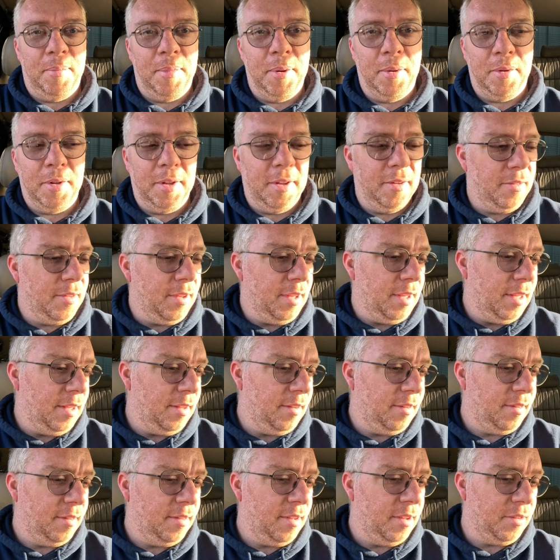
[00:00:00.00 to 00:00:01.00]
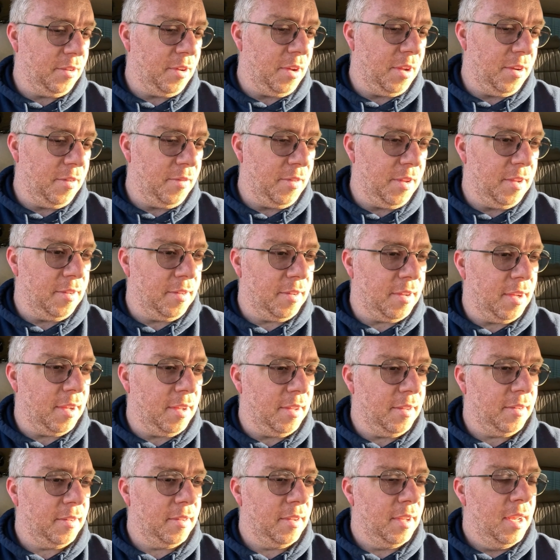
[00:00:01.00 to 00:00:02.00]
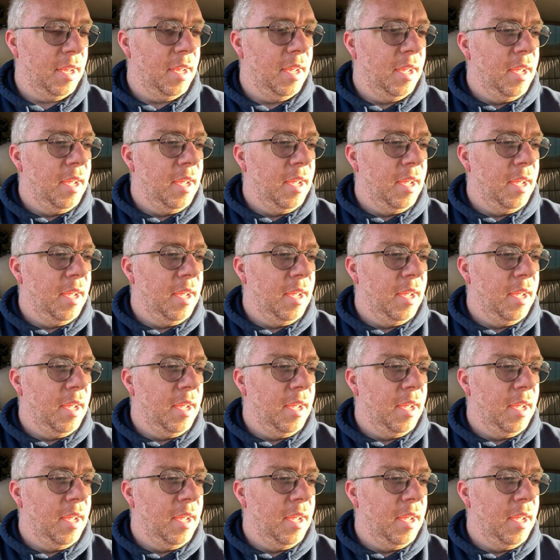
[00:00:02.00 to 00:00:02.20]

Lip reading: building of the design of these cars.